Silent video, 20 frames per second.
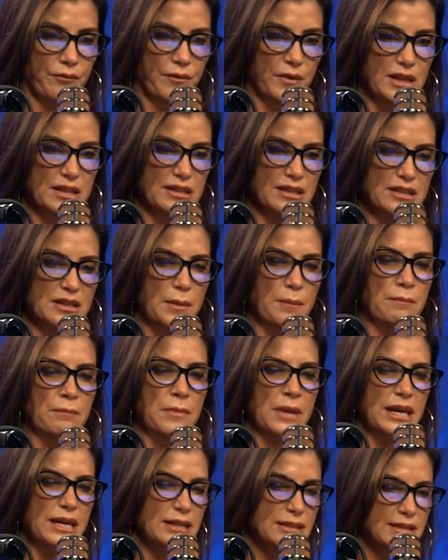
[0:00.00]
This is
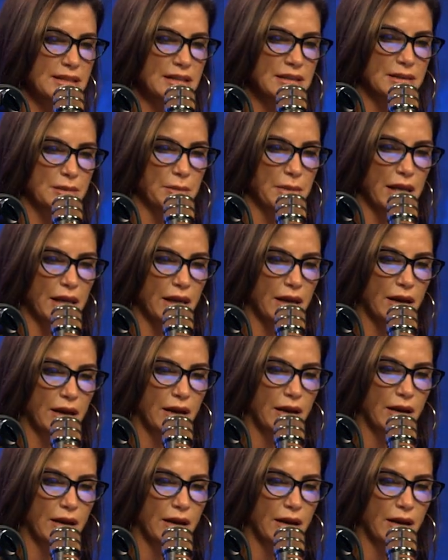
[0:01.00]
amazing to me.